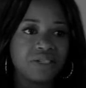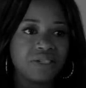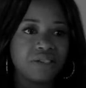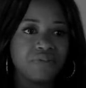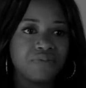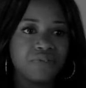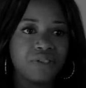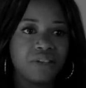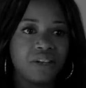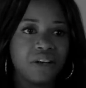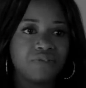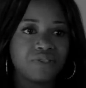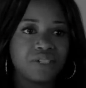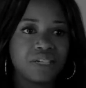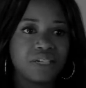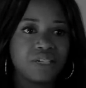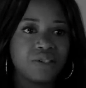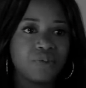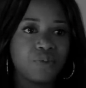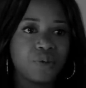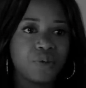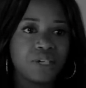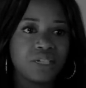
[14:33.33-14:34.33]
even after
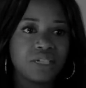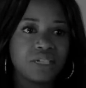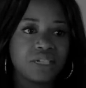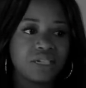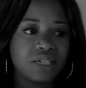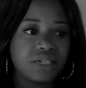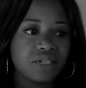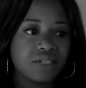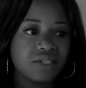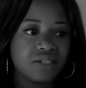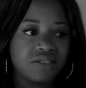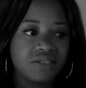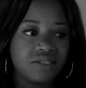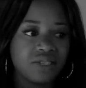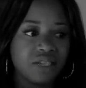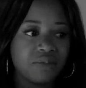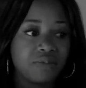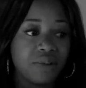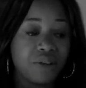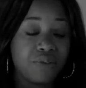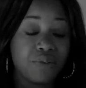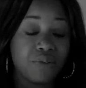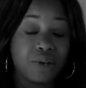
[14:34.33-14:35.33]
he went to see
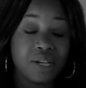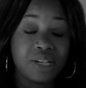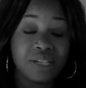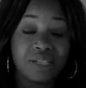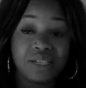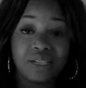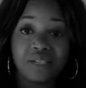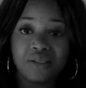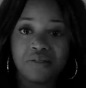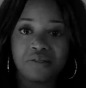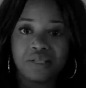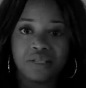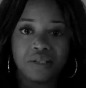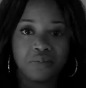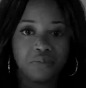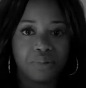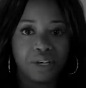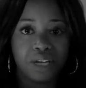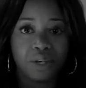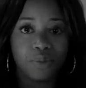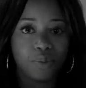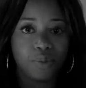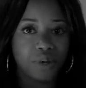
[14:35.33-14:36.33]
my relatives
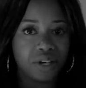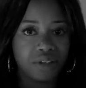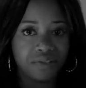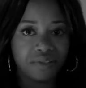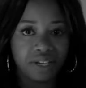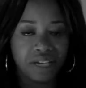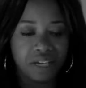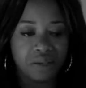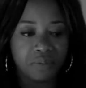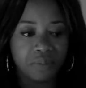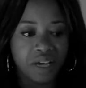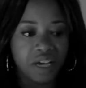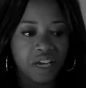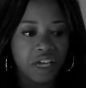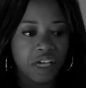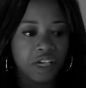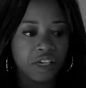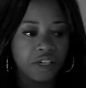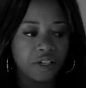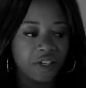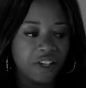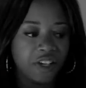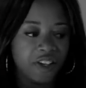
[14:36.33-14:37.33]
and paid whatever he
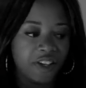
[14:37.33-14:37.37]
paid.